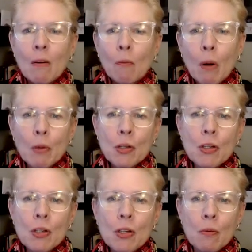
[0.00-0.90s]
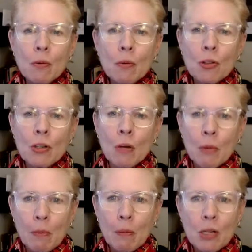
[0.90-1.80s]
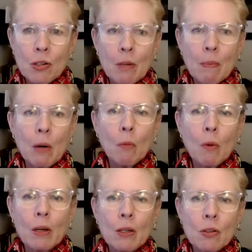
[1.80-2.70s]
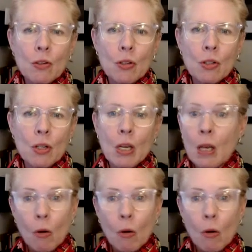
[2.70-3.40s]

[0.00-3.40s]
What would you share with a patient about what she,